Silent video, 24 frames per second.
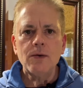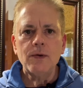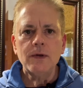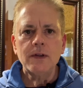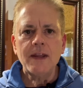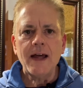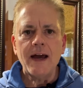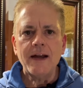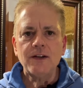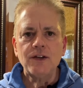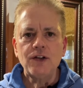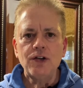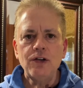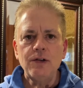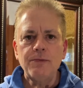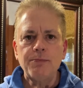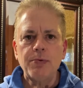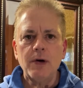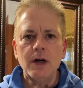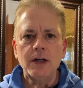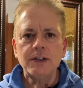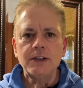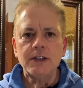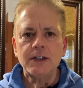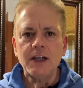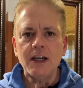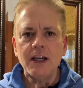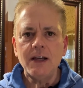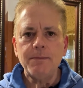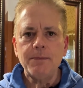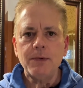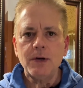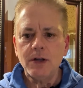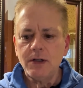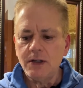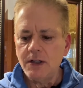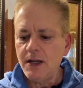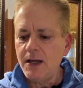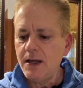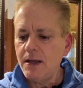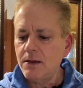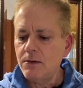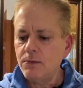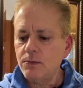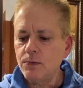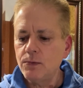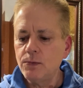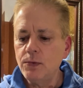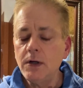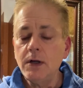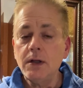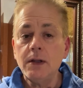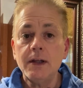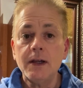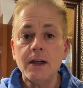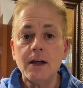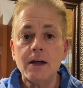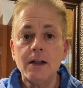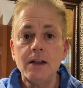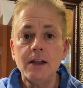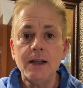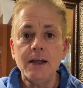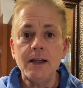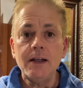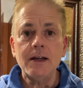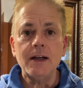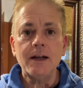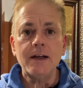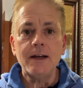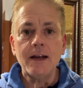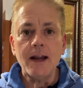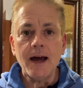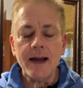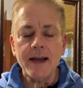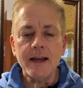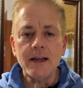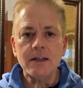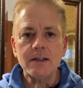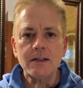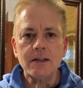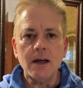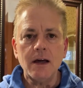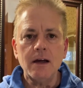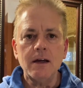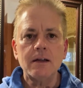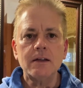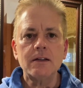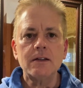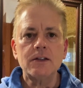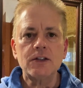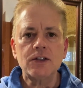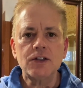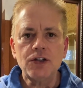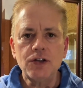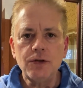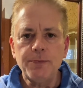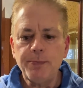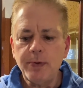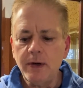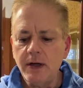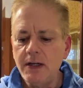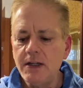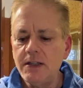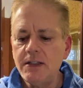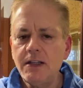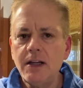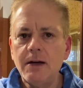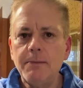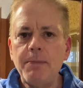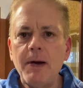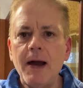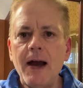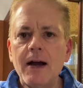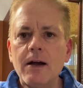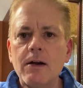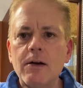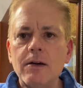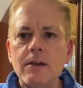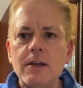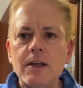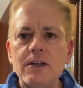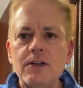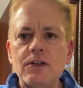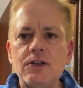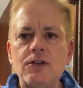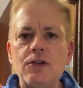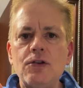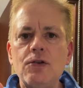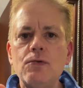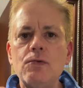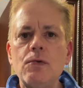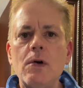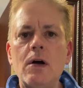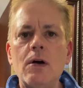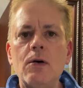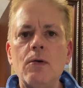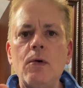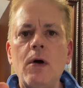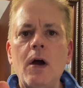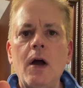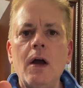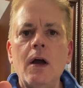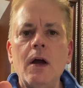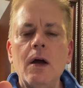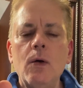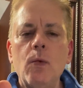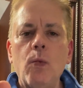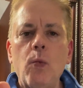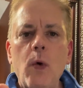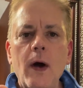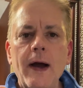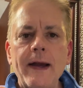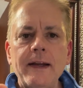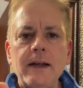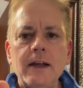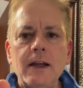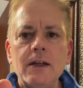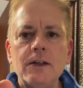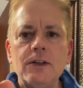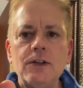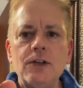with that toothbrush to keep your teeth really clean and nice, super easy to pack, are these Duo whitening